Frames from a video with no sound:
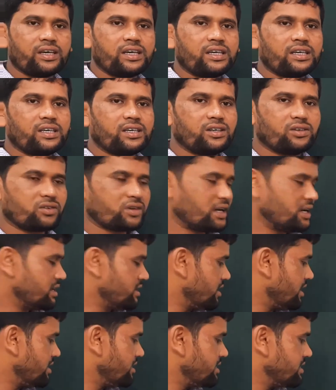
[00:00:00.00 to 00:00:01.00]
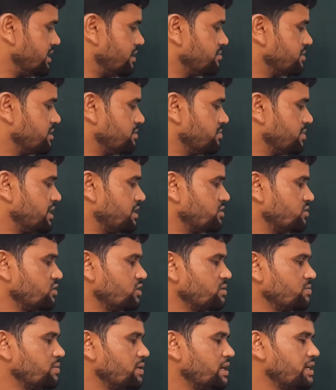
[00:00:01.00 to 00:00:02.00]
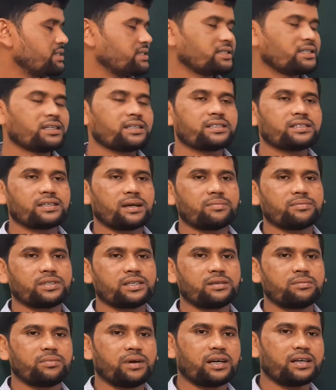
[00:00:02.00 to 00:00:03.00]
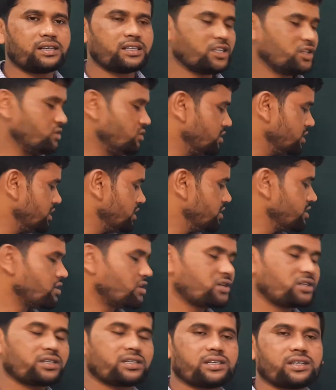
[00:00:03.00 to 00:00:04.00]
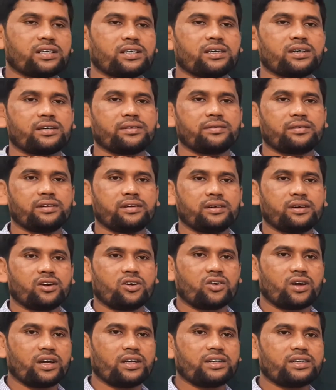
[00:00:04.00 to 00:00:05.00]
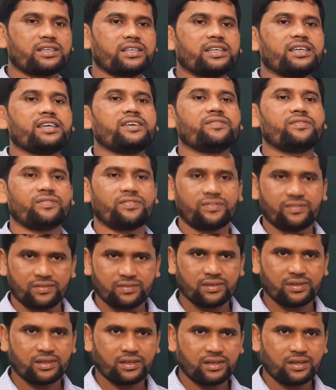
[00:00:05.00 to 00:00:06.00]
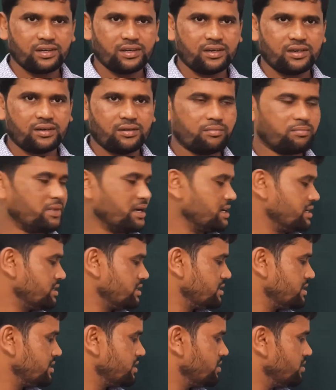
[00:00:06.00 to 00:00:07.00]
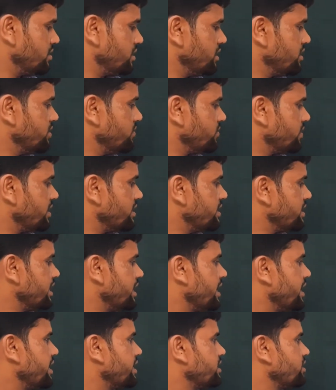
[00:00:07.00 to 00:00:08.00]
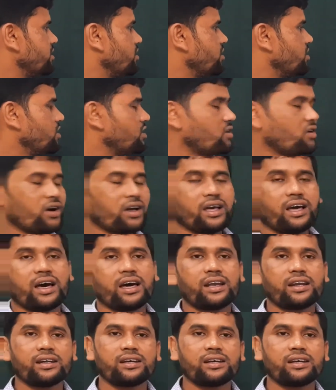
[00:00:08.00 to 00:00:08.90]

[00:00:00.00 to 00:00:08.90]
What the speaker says: you can write subject plus wish plus subject, but you need not write if. But when you find had or where,